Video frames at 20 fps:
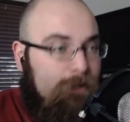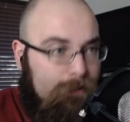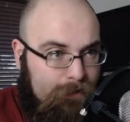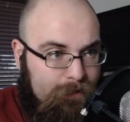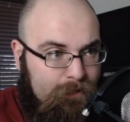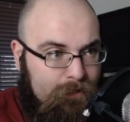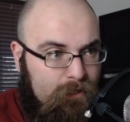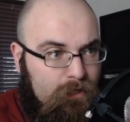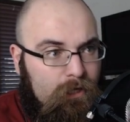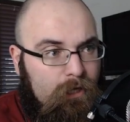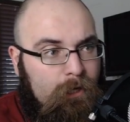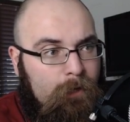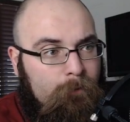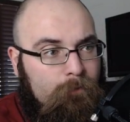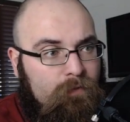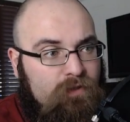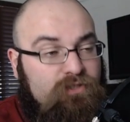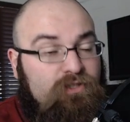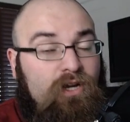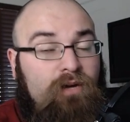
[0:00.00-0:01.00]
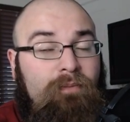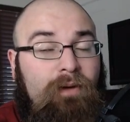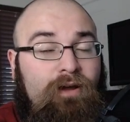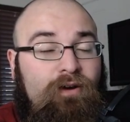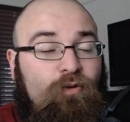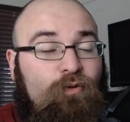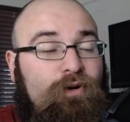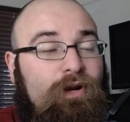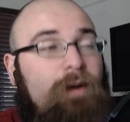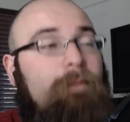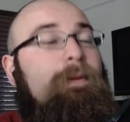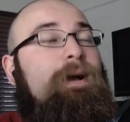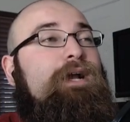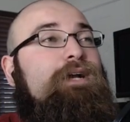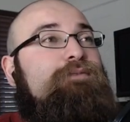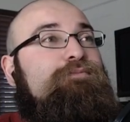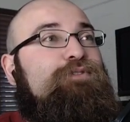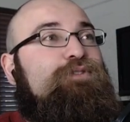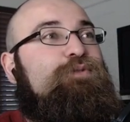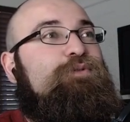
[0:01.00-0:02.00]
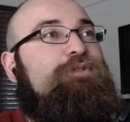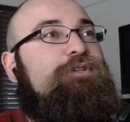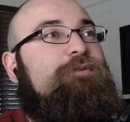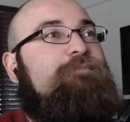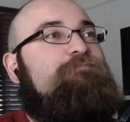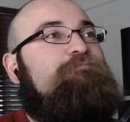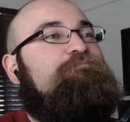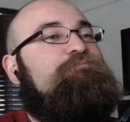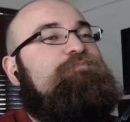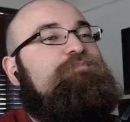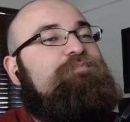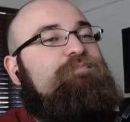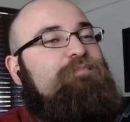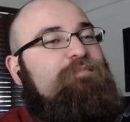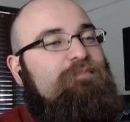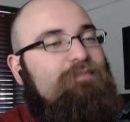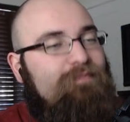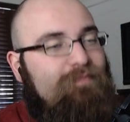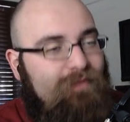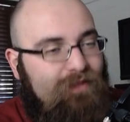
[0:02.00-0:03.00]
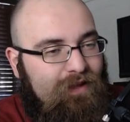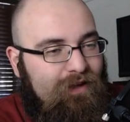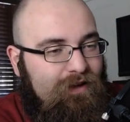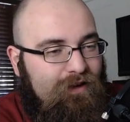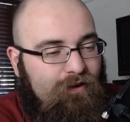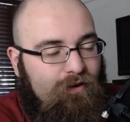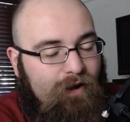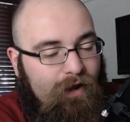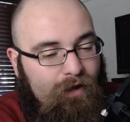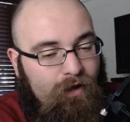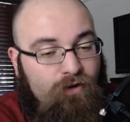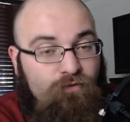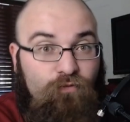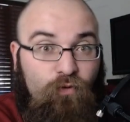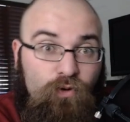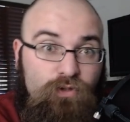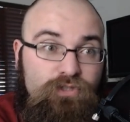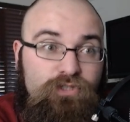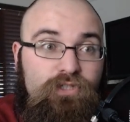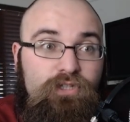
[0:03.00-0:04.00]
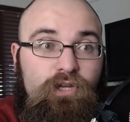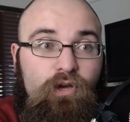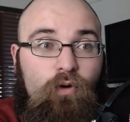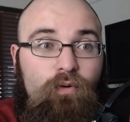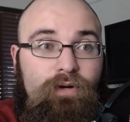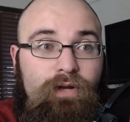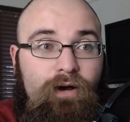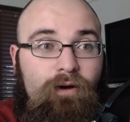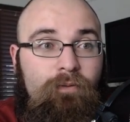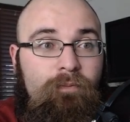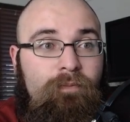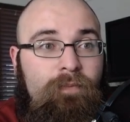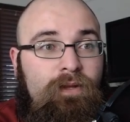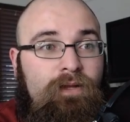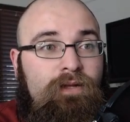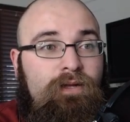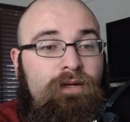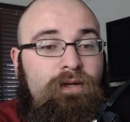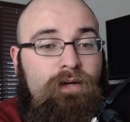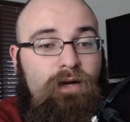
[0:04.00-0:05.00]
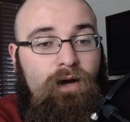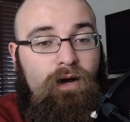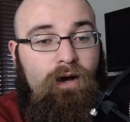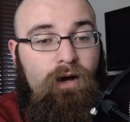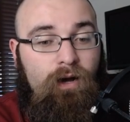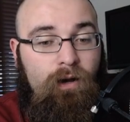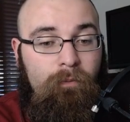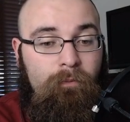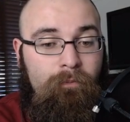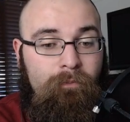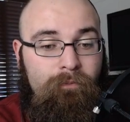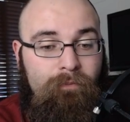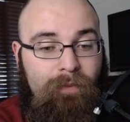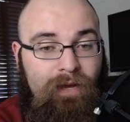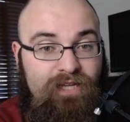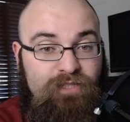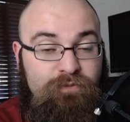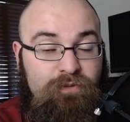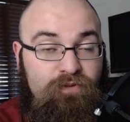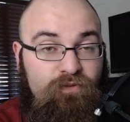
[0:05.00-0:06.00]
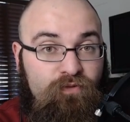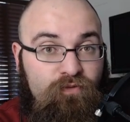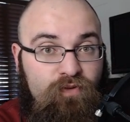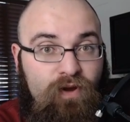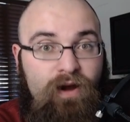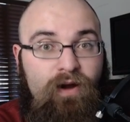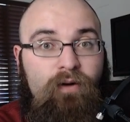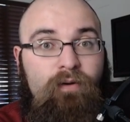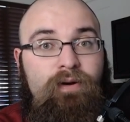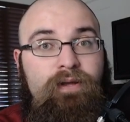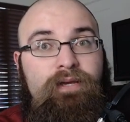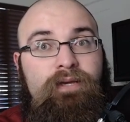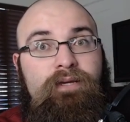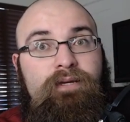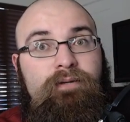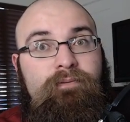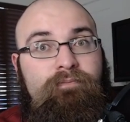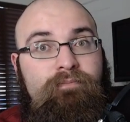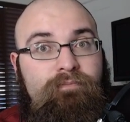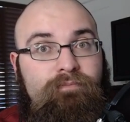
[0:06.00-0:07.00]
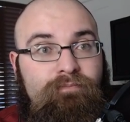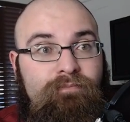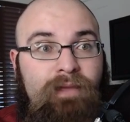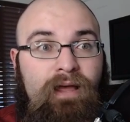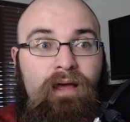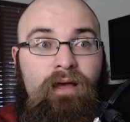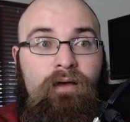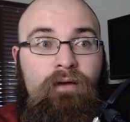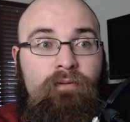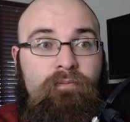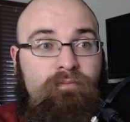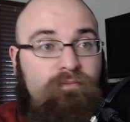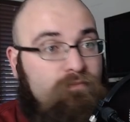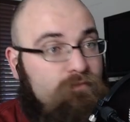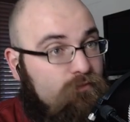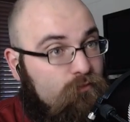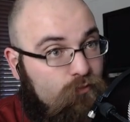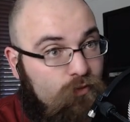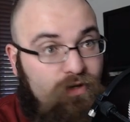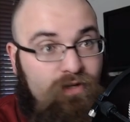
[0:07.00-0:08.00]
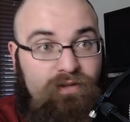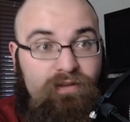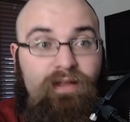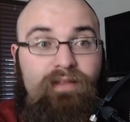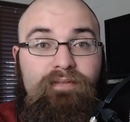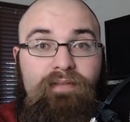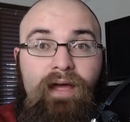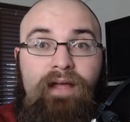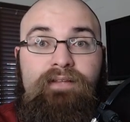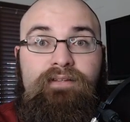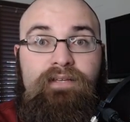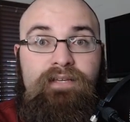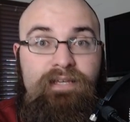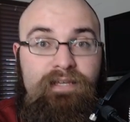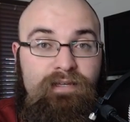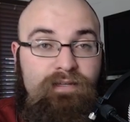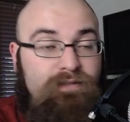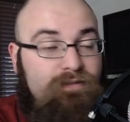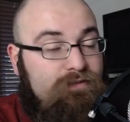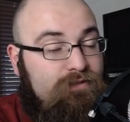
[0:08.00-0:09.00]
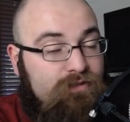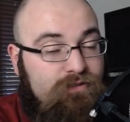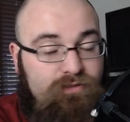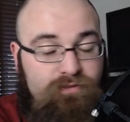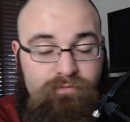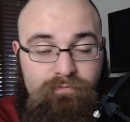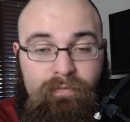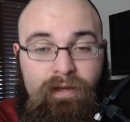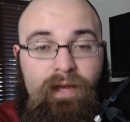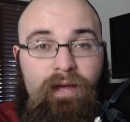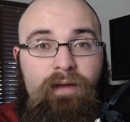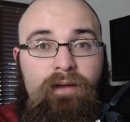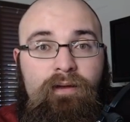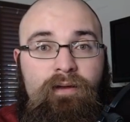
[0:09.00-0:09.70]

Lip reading: and let's talk about Odell Beckham Jr. Okay, unfortunately, Odell has been very meh. Really, that just meh.